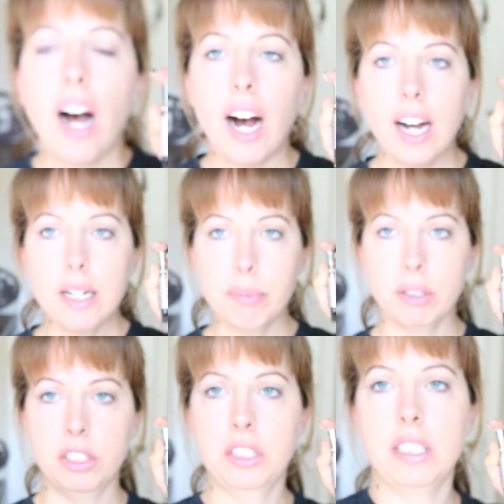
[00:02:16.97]
I
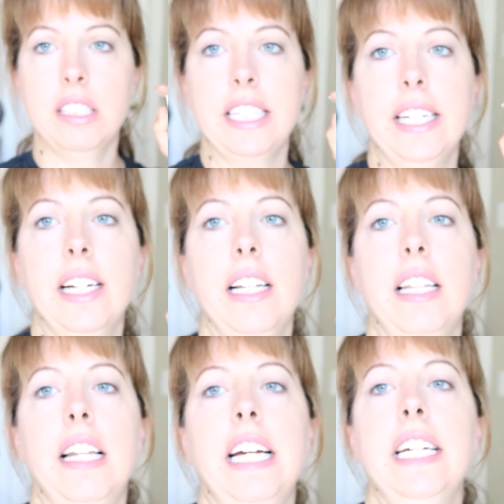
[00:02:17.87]
personally
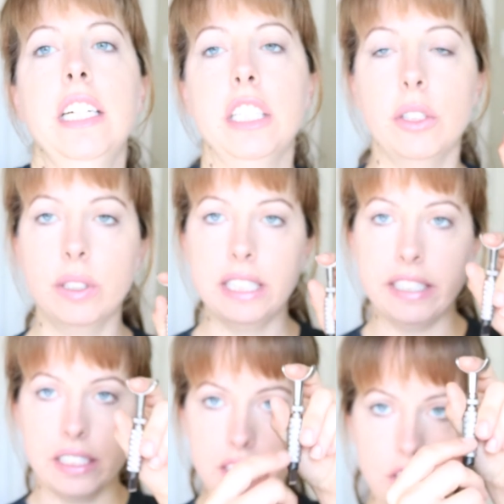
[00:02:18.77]
like using
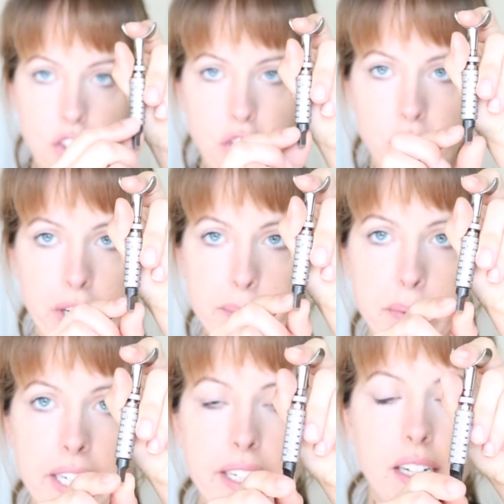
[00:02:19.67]
the straight blade.